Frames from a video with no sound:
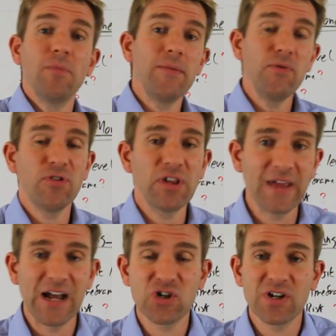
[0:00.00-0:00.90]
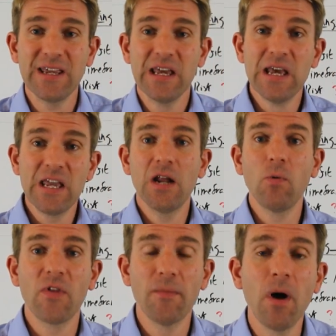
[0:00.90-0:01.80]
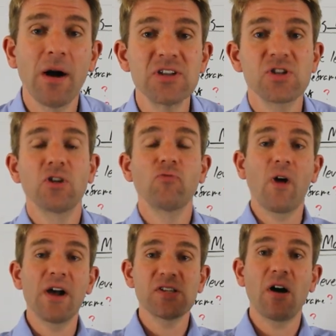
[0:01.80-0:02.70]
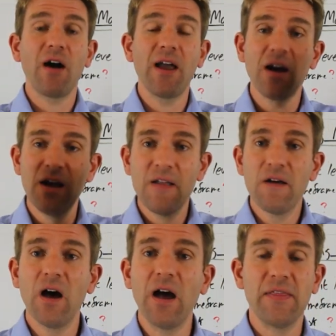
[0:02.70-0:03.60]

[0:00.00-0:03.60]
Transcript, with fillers: Maybe you think that actually, you know what, the market's going to rise higher uh,